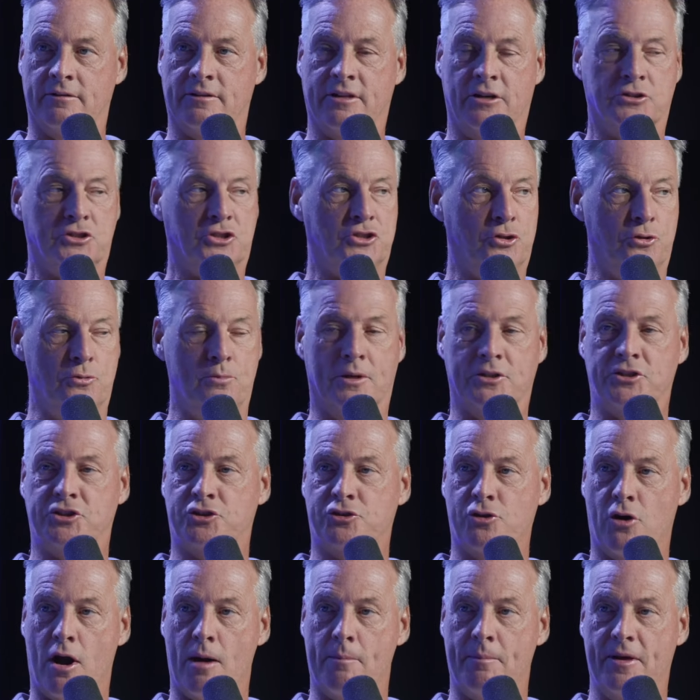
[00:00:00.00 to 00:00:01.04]
There's yeah, too much yeah.
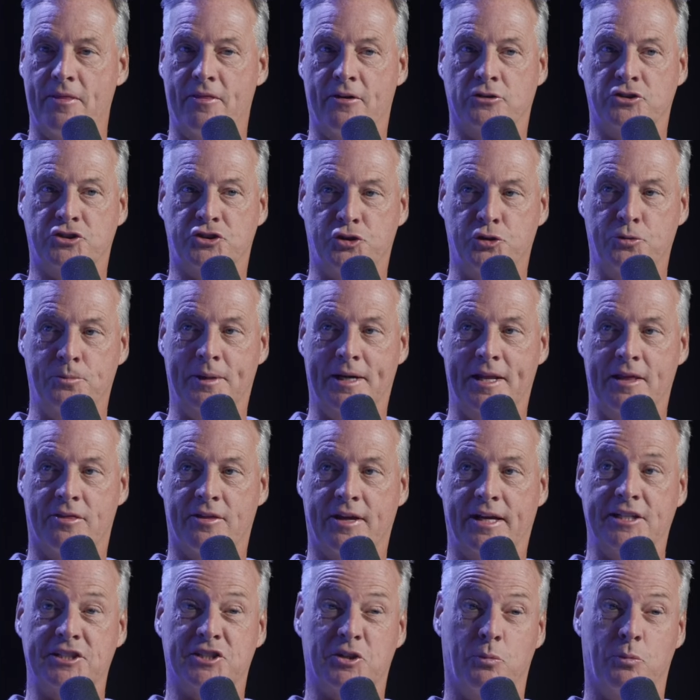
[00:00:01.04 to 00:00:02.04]
trauma. There's too many things.